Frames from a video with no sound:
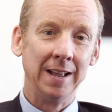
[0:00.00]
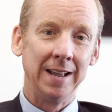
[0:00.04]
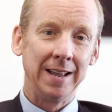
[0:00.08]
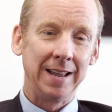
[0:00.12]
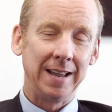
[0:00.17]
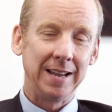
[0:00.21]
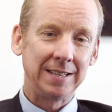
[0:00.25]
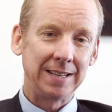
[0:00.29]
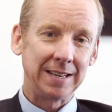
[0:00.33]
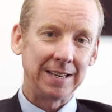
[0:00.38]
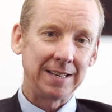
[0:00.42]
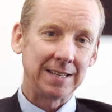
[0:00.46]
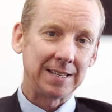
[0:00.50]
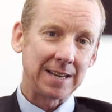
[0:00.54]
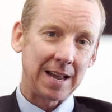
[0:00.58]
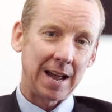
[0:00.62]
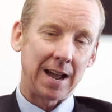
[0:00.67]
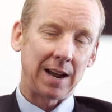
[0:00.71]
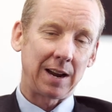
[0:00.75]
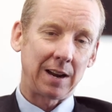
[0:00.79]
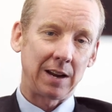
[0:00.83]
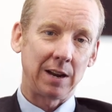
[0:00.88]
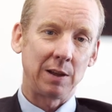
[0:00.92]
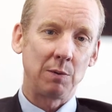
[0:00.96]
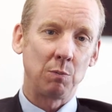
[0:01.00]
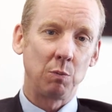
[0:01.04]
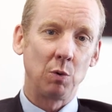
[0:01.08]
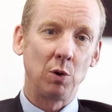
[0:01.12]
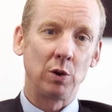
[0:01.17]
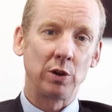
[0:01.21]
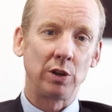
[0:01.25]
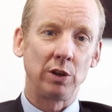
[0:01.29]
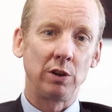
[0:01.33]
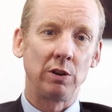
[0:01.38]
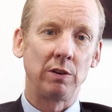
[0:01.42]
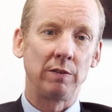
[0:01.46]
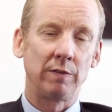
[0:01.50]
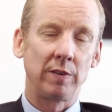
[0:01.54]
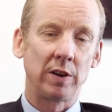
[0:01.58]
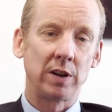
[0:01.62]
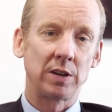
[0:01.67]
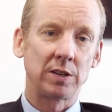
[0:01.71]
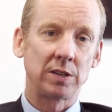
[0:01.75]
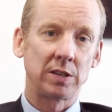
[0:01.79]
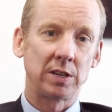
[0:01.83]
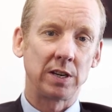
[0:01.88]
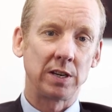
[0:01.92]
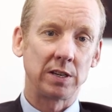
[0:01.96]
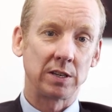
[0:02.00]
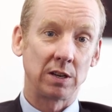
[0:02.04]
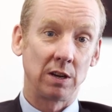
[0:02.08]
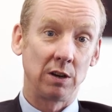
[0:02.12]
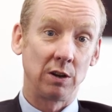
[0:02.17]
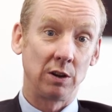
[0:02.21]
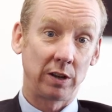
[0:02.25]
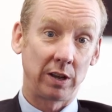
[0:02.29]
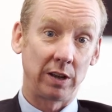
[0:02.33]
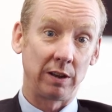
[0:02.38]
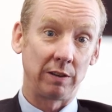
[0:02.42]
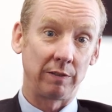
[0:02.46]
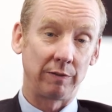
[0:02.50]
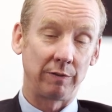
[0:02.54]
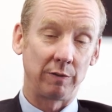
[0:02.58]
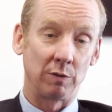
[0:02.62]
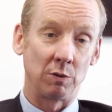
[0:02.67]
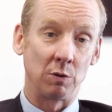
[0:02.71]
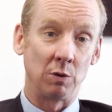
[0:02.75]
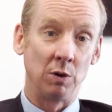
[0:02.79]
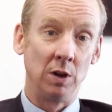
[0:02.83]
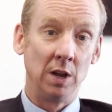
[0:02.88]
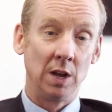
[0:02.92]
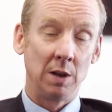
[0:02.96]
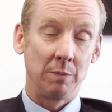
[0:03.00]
is exactly what universities are looking for,